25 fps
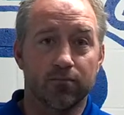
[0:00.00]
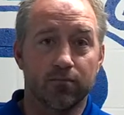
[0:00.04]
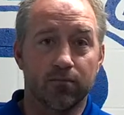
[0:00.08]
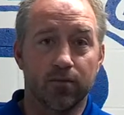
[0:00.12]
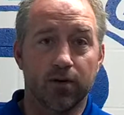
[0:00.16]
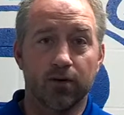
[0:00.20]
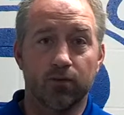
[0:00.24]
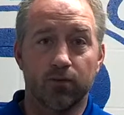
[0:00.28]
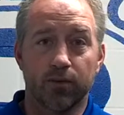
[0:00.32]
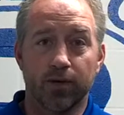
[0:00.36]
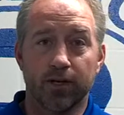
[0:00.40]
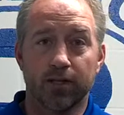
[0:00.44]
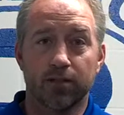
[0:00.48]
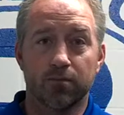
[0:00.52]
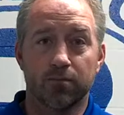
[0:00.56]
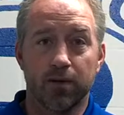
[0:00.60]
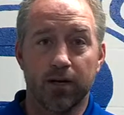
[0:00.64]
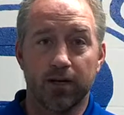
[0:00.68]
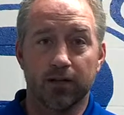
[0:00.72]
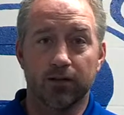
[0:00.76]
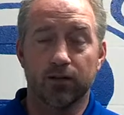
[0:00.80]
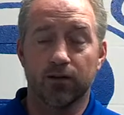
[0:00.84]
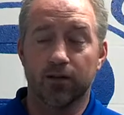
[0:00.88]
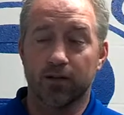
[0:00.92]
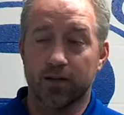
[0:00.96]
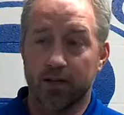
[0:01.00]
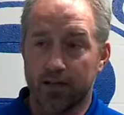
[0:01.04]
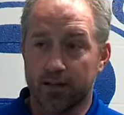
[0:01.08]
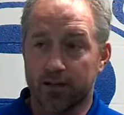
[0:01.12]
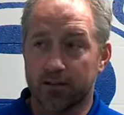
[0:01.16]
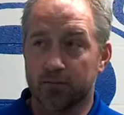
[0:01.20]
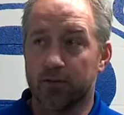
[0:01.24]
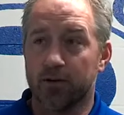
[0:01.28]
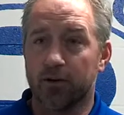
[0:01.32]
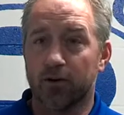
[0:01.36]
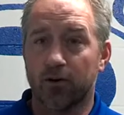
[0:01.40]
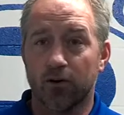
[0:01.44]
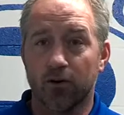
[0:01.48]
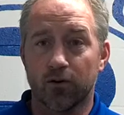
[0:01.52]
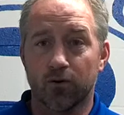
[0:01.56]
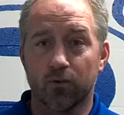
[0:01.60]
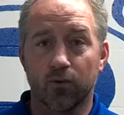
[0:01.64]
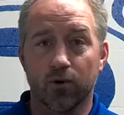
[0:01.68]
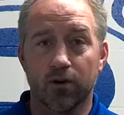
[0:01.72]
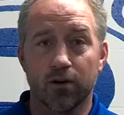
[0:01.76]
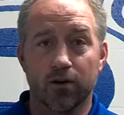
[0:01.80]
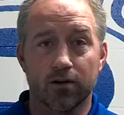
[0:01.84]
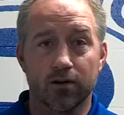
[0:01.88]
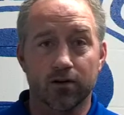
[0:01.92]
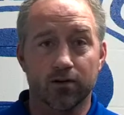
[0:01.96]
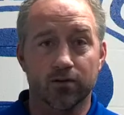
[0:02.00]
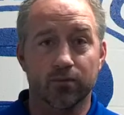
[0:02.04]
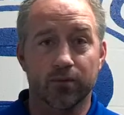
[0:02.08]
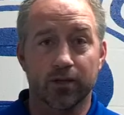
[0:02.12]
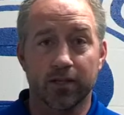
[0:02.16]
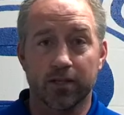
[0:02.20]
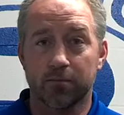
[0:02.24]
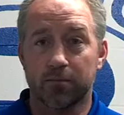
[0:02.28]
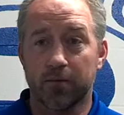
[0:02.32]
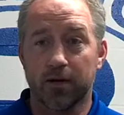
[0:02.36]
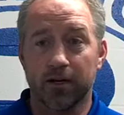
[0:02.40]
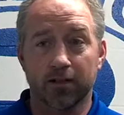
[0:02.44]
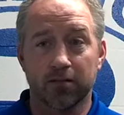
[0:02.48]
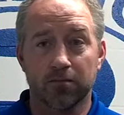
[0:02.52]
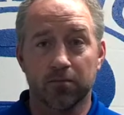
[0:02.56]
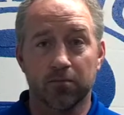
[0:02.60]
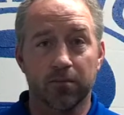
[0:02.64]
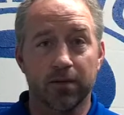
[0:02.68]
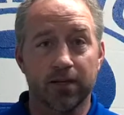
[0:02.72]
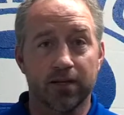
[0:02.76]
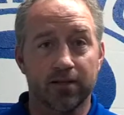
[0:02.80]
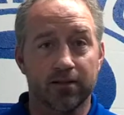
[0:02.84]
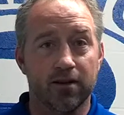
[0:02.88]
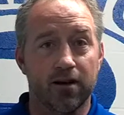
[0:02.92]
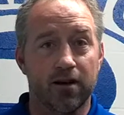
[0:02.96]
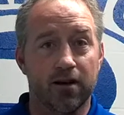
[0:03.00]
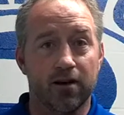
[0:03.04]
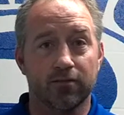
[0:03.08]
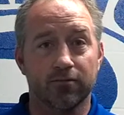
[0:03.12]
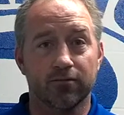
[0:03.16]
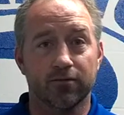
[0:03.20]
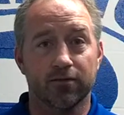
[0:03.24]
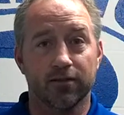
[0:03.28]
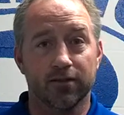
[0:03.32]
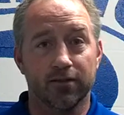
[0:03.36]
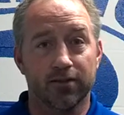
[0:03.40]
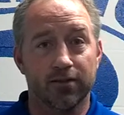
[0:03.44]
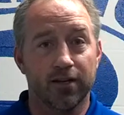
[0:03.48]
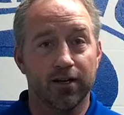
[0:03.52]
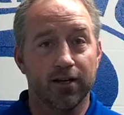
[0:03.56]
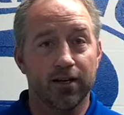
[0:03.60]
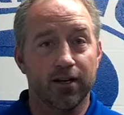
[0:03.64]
but we expect our kids to be hard workers, and we expect them to be tough, and